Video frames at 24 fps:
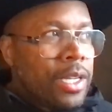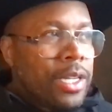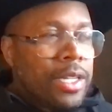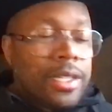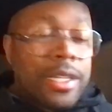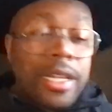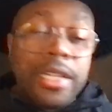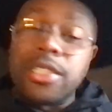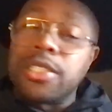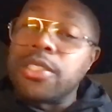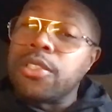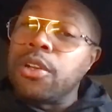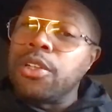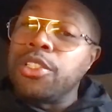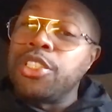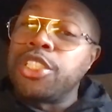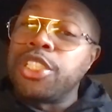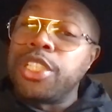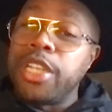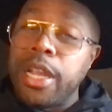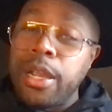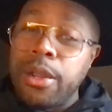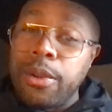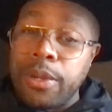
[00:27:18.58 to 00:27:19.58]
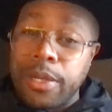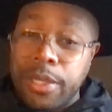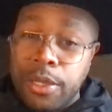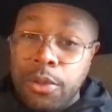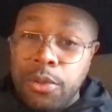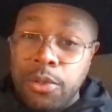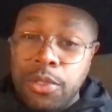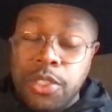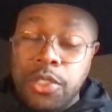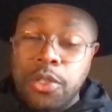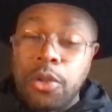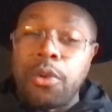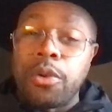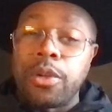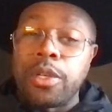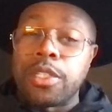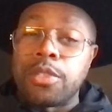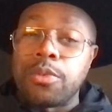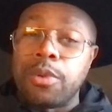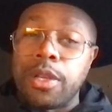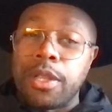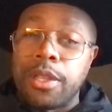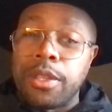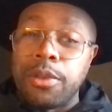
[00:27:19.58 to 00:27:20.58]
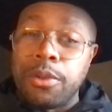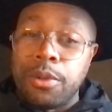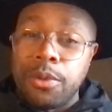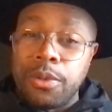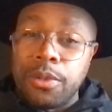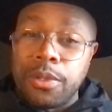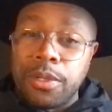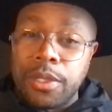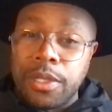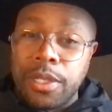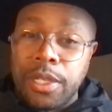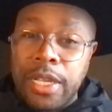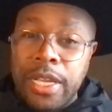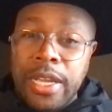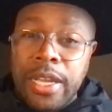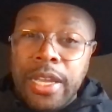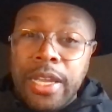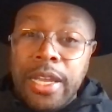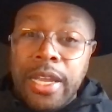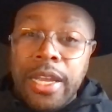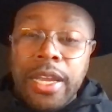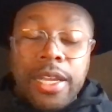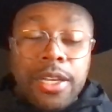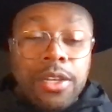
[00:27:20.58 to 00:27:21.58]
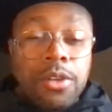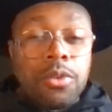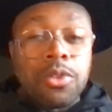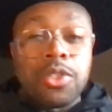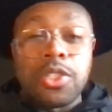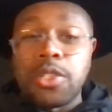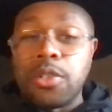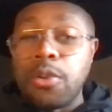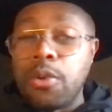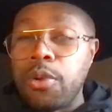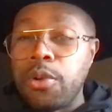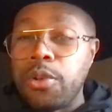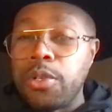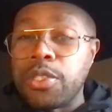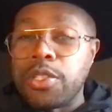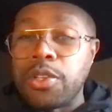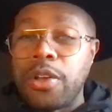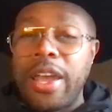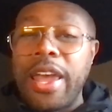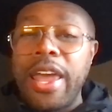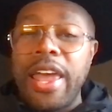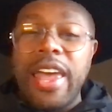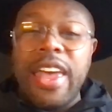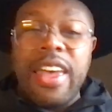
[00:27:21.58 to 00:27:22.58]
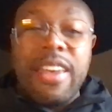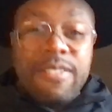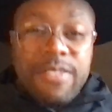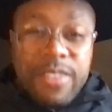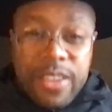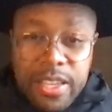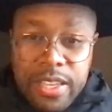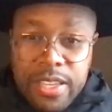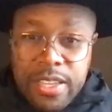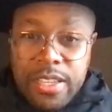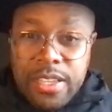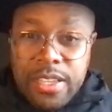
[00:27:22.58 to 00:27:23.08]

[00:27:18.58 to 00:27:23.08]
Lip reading: they start sharing those stories with you. And those stories are heavy.